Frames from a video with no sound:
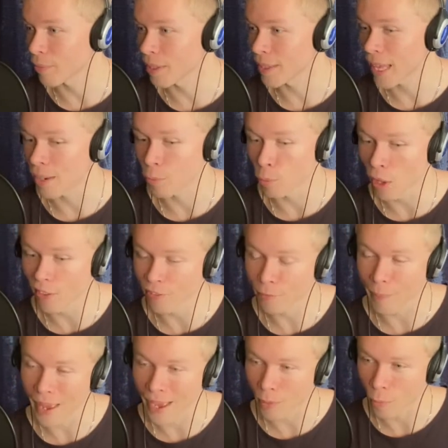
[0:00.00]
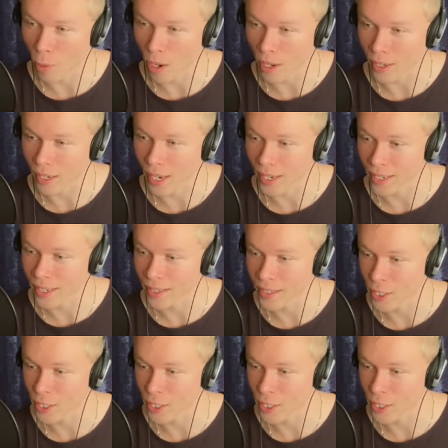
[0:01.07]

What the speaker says: We let Wolfman walk on in.